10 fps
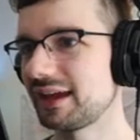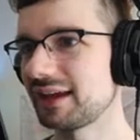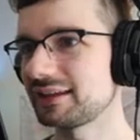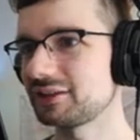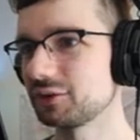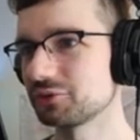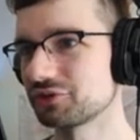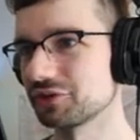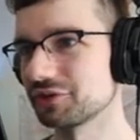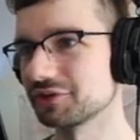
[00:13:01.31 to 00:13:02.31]
any
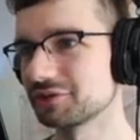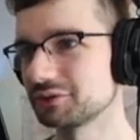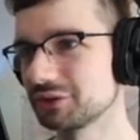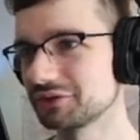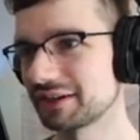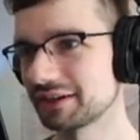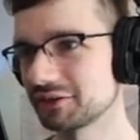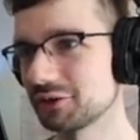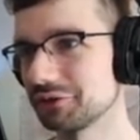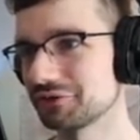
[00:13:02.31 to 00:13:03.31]
culture looks like a
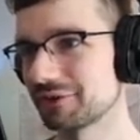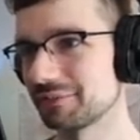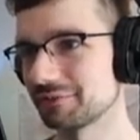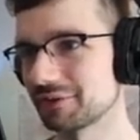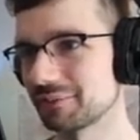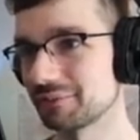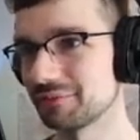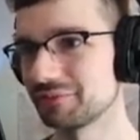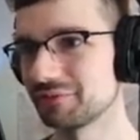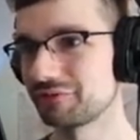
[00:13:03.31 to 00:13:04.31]
cult from, from
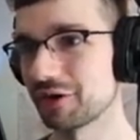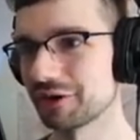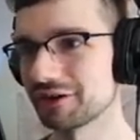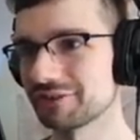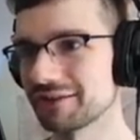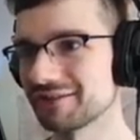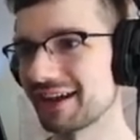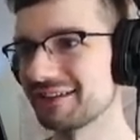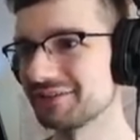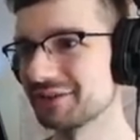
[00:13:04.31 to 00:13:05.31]
far enough
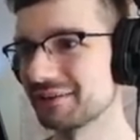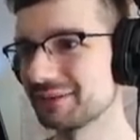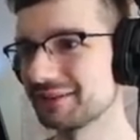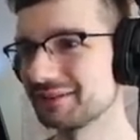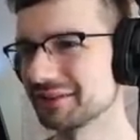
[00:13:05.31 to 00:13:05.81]
outside, you know what I mean?